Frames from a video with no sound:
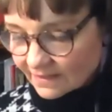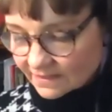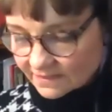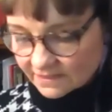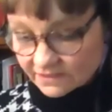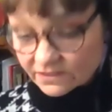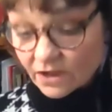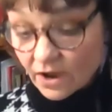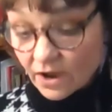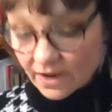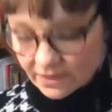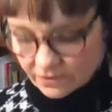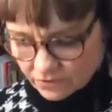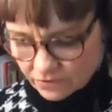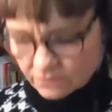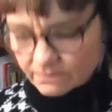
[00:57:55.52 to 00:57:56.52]
the
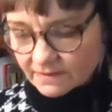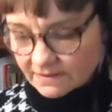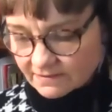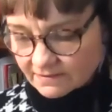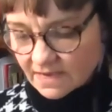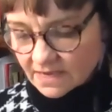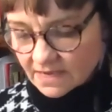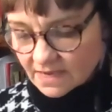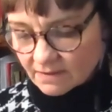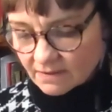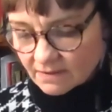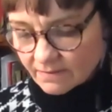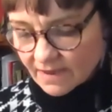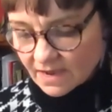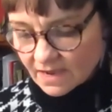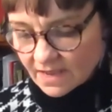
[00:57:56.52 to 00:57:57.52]
society could be thinking
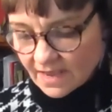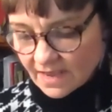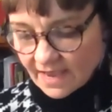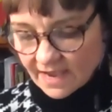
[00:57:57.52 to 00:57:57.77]
about